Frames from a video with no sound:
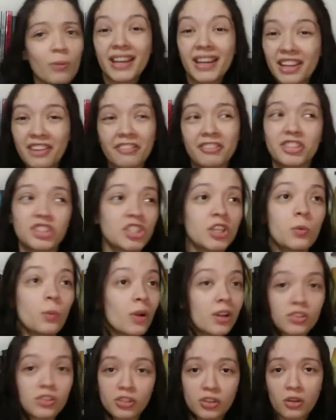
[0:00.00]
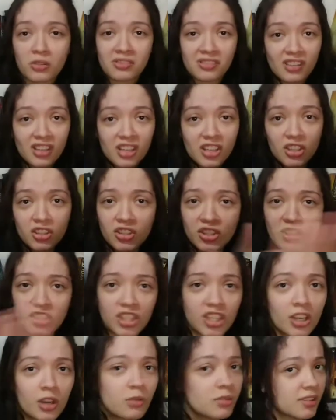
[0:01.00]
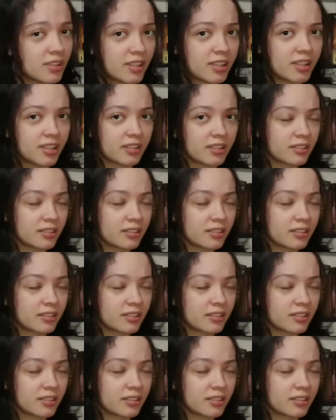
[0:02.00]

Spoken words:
but if she wants to go study, she goes study.